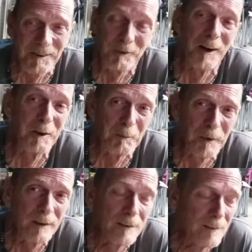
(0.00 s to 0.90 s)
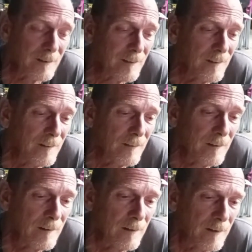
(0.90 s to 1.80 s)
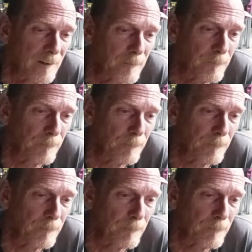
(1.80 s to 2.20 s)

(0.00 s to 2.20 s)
or tried to be. Want